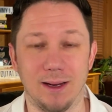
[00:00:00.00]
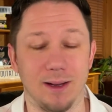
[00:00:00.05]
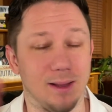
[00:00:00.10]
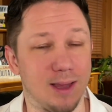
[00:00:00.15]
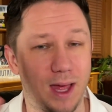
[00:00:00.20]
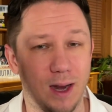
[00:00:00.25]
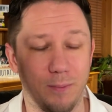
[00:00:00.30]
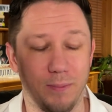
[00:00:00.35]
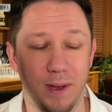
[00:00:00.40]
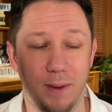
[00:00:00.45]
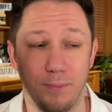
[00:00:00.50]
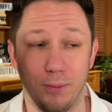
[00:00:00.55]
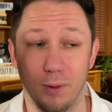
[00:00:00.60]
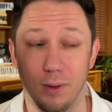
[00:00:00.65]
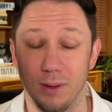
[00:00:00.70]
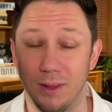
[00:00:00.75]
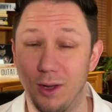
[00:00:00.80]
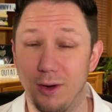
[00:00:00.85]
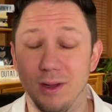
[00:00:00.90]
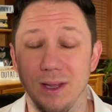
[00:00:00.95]
A lot of people, are
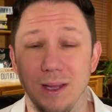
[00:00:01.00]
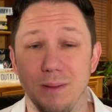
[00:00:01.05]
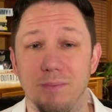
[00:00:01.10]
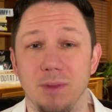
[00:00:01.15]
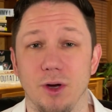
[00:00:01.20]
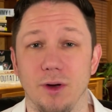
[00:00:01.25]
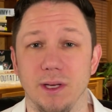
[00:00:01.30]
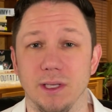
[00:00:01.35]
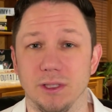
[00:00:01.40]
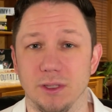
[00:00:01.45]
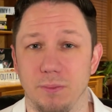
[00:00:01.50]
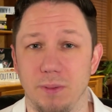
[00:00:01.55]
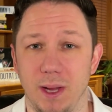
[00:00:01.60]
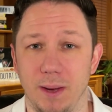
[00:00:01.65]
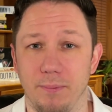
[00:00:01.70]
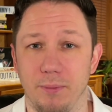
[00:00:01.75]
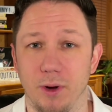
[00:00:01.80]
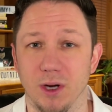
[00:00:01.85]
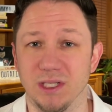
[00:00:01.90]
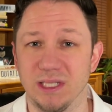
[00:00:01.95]
literally millions of
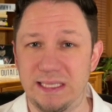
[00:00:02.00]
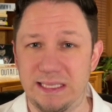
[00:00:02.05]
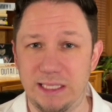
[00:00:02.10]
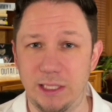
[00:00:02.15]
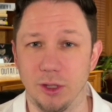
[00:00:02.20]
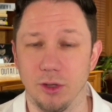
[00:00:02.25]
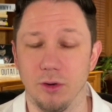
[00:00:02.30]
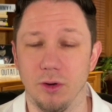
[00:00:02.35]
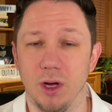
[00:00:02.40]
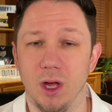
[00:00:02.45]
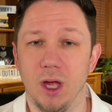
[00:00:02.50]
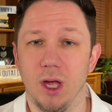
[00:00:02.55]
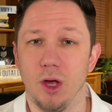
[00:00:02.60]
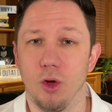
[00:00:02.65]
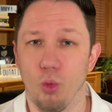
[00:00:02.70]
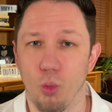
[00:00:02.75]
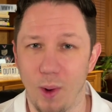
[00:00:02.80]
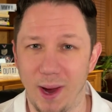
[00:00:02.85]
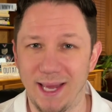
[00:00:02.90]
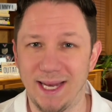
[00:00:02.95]
people, are still
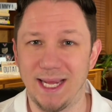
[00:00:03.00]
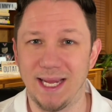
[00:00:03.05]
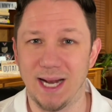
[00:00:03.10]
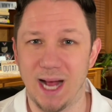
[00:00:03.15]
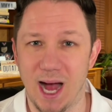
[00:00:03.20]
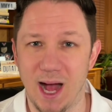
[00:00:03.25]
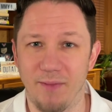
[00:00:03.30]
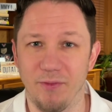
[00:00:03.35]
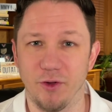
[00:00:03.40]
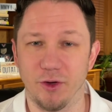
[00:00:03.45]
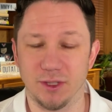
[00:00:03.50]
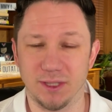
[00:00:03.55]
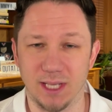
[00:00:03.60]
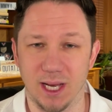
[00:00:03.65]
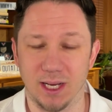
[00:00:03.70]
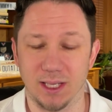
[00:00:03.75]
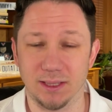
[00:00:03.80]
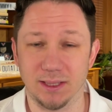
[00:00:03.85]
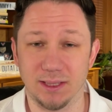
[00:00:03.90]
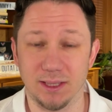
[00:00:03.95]
waiting on their
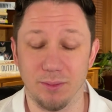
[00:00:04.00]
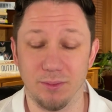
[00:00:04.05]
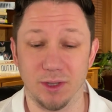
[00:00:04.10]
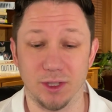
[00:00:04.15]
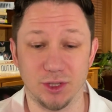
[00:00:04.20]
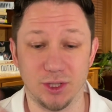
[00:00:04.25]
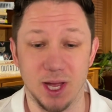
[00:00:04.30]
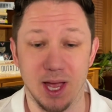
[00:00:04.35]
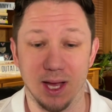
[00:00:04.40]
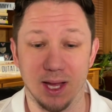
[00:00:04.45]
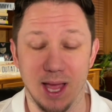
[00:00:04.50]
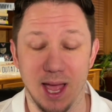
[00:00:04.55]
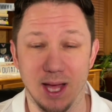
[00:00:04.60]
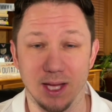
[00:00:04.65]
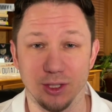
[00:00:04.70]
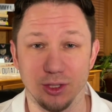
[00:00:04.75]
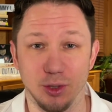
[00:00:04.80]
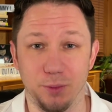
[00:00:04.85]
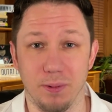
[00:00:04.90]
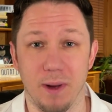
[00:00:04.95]
second stimulus check,
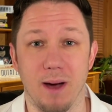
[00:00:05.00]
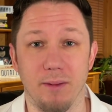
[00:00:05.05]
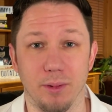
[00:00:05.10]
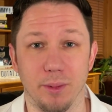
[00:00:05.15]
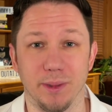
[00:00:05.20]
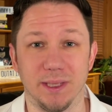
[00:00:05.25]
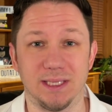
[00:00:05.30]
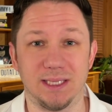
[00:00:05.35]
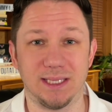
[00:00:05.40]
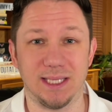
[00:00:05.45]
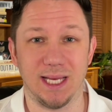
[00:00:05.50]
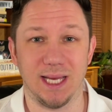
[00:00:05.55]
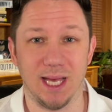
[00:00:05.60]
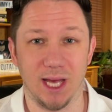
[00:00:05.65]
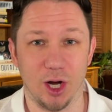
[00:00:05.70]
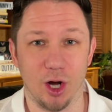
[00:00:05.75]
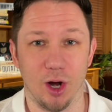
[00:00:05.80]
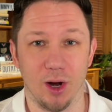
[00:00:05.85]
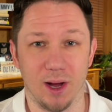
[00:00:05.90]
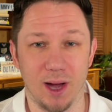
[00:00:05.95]
as you probably see
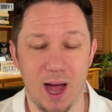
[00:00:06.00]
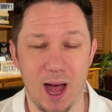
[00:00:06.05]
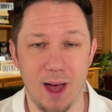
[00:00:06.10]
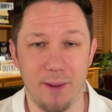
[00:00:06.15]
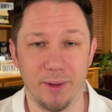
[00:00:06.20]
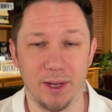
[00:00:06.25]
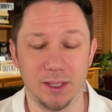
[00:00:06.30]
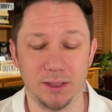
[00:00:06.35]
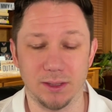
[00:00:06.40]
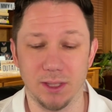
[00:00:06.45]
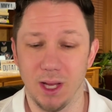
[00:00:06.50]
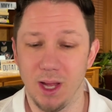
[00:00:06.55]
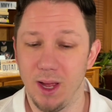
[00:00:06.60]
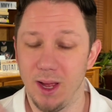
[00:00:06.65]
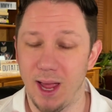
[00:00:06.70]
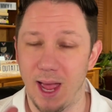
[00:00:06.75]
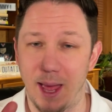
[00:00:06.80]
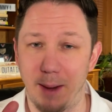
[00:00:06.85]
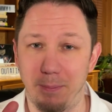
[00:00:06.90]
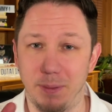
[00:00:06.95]
in our comments,
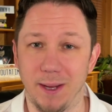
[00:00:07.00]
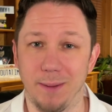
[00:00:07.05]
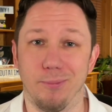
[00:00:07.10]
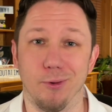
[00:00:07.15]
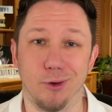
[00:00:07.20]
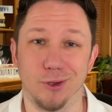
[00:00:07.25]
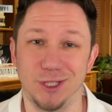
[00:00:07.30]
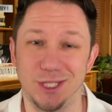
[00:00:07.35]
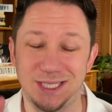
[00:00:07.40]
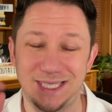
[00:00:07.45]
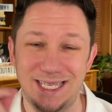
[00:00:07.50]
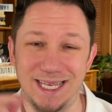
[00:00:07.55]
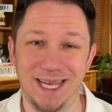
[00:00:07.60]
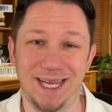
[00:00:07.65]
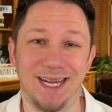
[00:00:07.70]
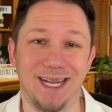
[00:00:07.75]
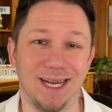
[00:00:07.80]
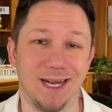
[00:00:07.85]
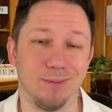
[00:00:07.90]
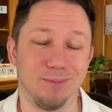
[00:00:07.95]
and people are just
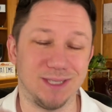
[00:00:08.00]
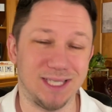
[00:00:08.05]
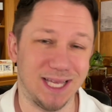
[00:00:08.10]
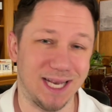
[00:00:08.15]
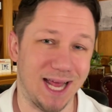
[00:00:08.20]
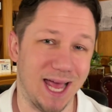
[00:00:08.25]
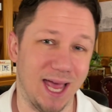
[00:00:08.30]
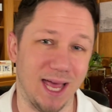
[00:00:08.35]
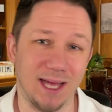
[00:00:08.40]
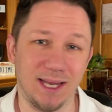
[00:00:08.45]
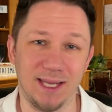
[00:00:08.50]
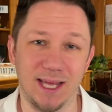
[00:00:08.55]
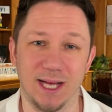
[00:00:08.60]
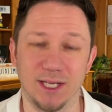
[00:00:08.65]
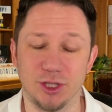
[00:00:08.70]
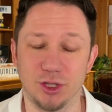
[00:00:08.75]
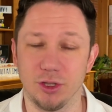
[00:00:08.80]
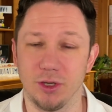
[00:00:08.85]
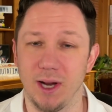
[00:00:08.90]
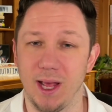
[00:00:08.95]
getting them today and
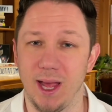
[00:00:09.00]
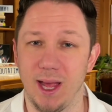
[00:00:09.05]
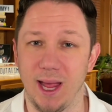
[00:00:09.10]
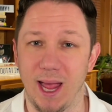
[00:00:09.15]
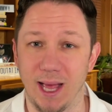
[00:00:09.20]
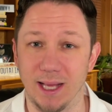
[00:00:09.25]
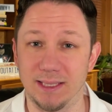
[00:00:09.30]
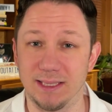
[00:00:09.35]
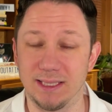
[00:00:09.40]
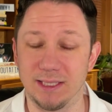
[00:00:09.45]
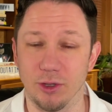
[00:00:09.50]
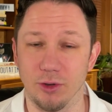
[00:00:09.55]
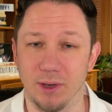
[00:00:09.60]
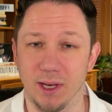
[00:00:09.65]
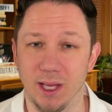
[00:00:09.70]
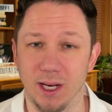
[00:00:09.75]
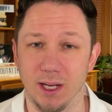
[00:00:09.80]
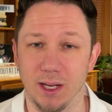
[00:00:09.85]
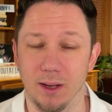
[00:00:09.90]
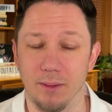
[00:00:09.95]
yesterday and still
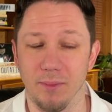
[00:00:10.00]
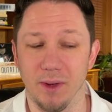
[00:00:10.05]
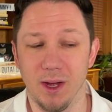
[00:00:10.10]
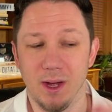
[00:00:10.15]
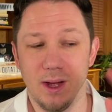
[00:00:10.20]
getting them.